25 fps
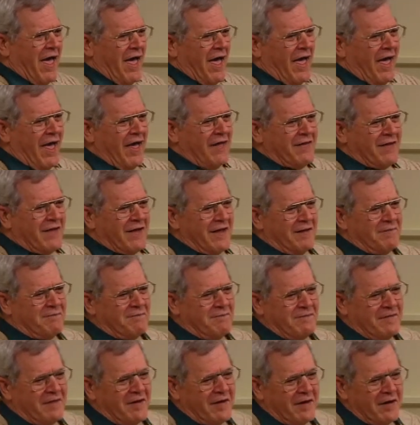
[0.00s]

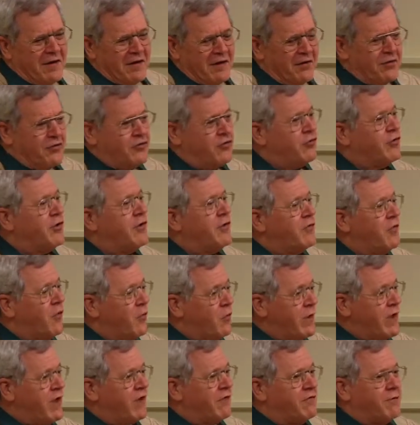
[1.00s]
And during the
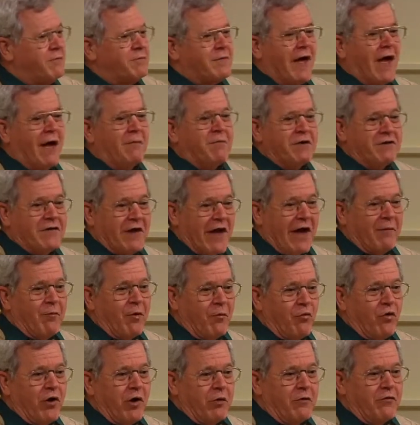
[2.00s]
week, from time to time,
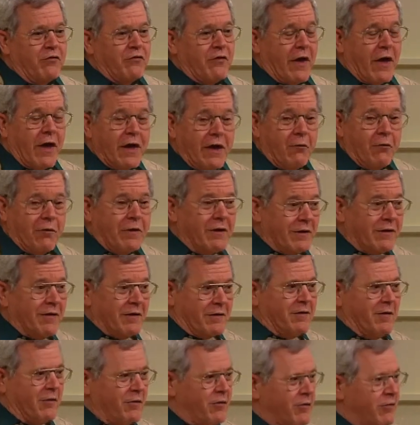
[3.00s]
a boy would say, hey, wait,
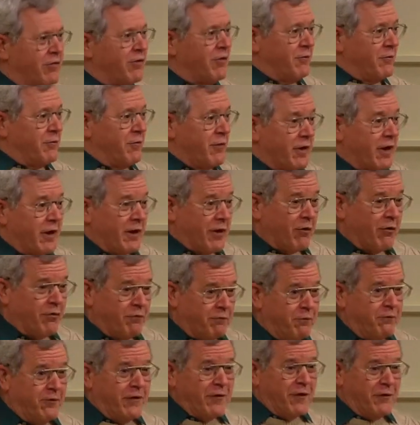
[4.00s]
we're going to go to
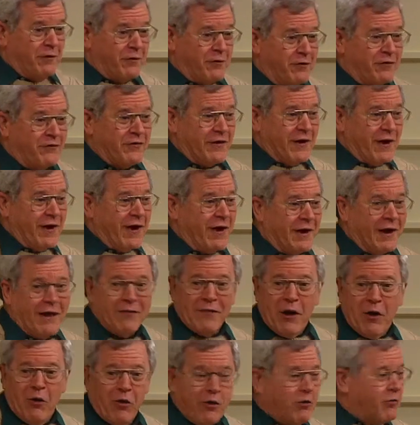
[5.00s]
the pavilion Thursday night,
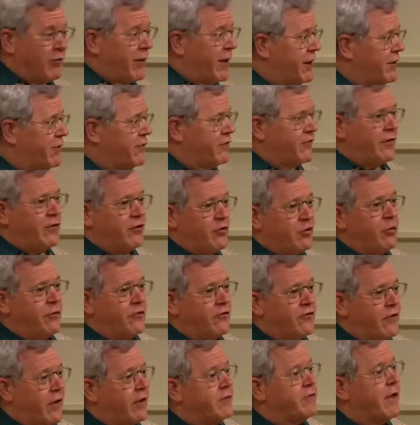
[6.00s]
and then look around to see who would
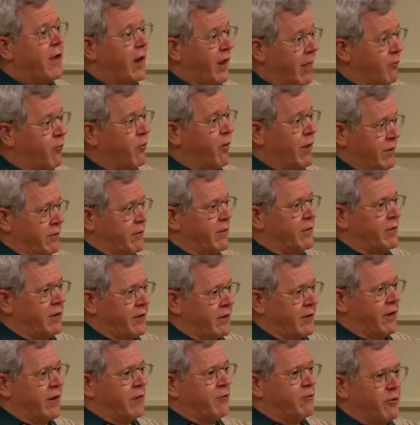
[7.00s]
tell him what
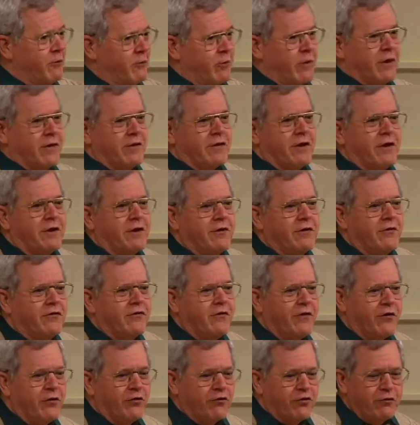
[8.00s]
we intended to
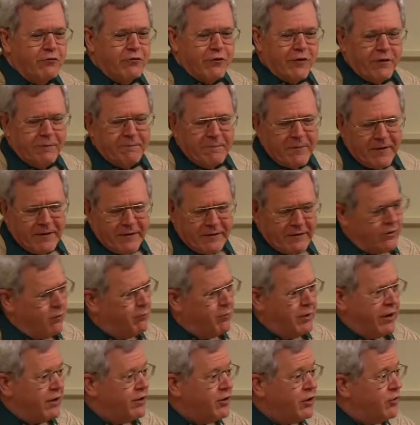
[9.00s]
see or do there, and
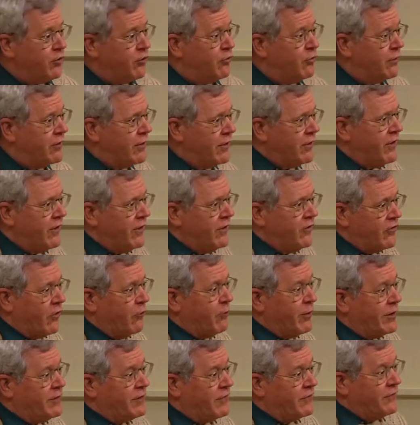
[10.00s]
nobody knew. So
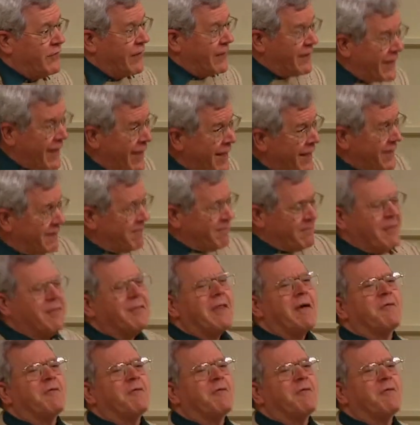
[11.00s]
we'd just say, yay.